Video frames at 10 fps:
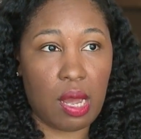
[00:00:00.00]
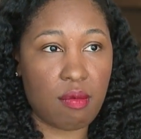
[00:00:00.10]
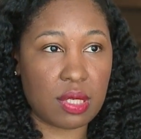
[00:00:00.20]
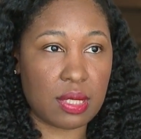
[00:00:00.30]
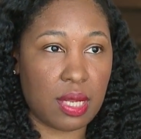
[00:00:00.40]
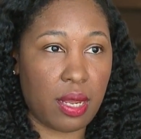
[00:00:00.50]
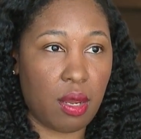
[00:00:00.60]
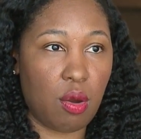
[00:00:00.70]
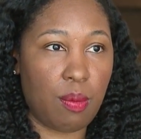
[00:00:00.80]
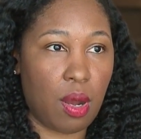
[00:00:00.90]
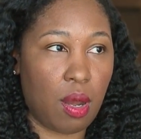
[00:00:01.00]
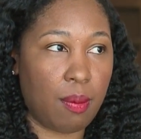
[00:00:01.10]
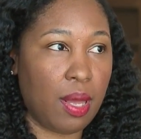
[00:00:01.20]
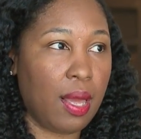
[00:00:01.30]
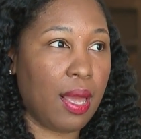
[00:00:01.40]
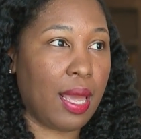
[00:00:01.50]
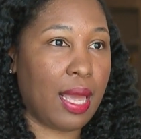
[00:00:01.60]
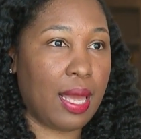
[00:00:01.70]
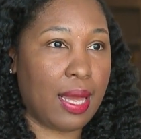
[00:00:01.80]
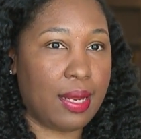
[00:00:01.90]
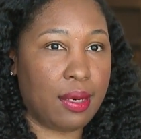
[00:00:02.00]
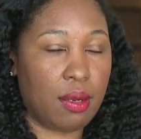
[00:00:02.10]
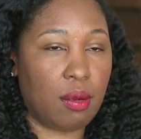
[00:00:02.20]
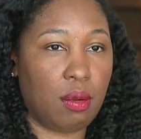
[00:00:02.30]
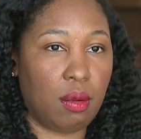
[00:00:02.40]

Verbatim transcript: I was a stay-at-home mom, and